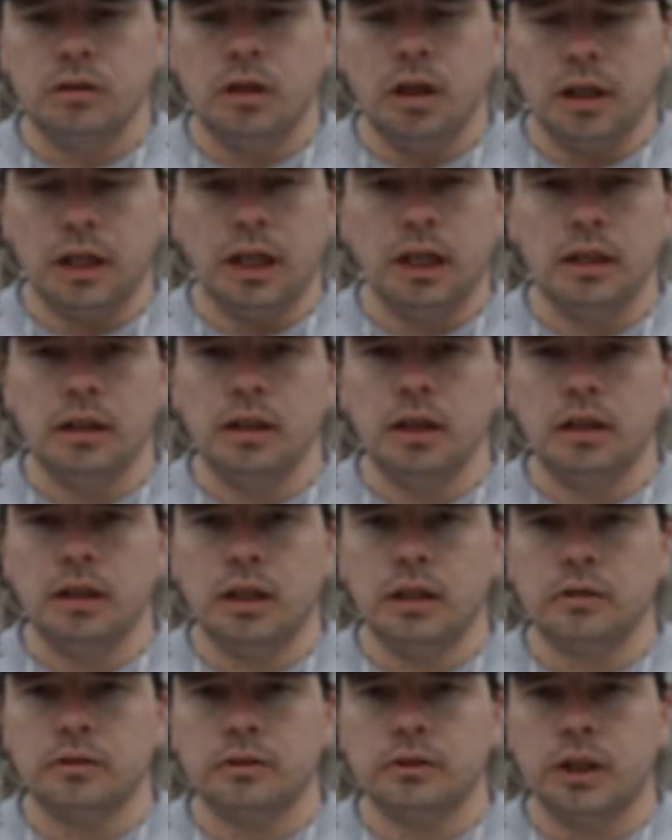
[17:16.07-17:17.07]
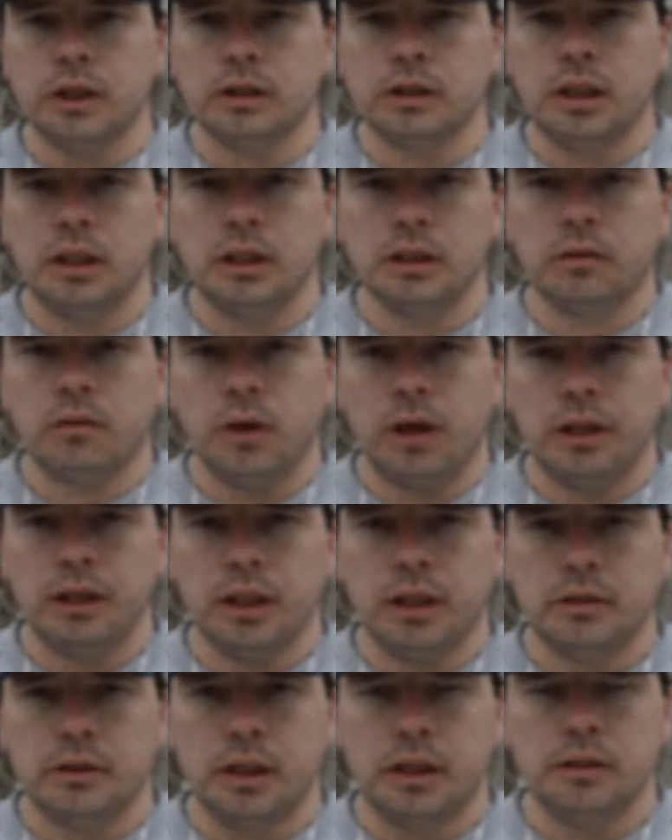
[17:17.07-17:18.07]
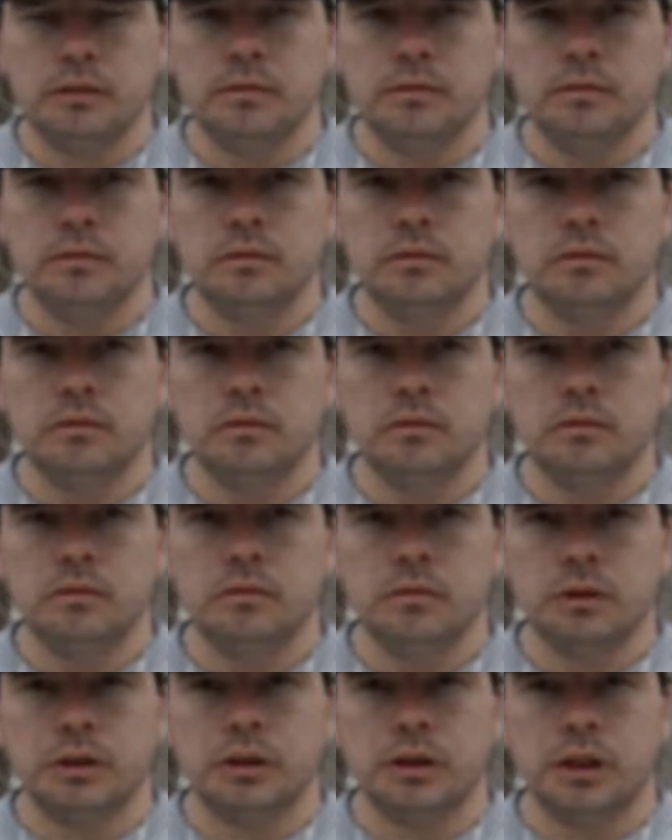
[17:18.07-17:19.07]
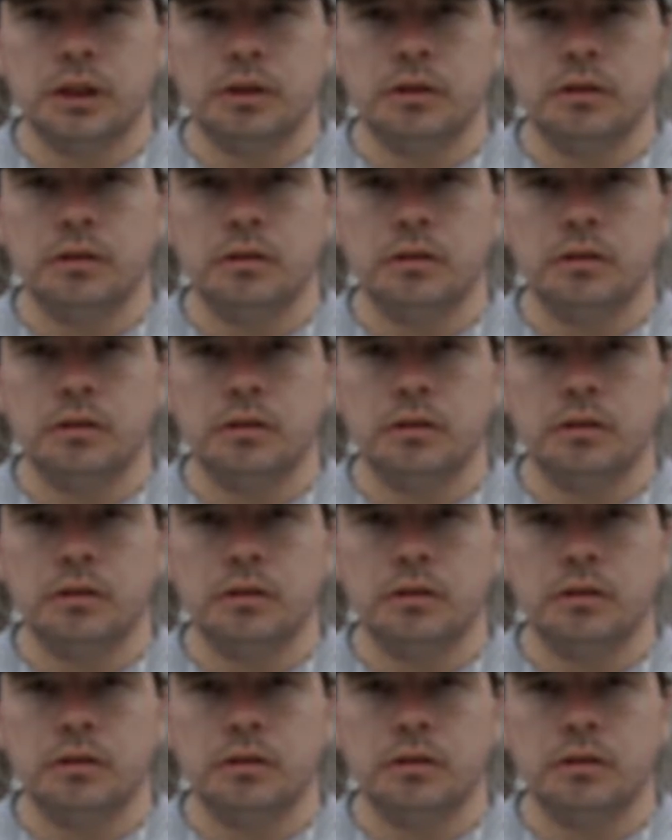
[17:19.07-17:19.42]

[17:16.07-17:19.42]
Okay, now the truck's kind of quiet down now, which is good.